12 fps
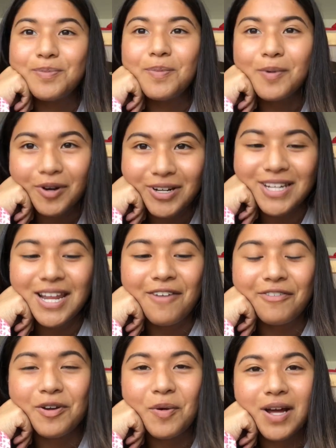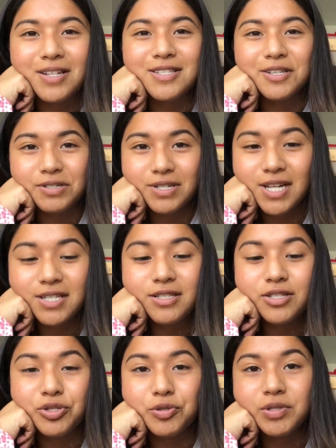morning, everyone. So today's
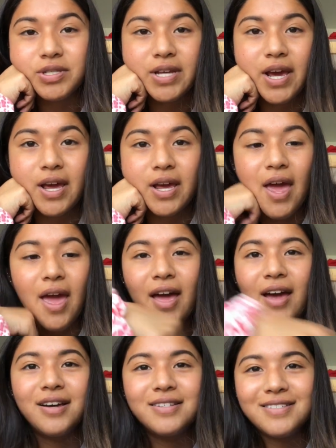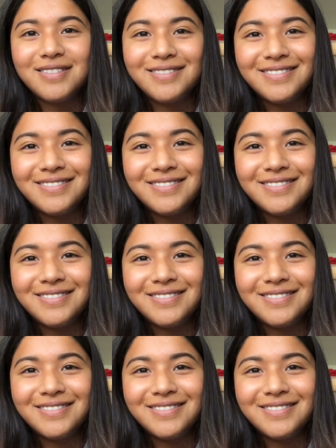Tuesday, and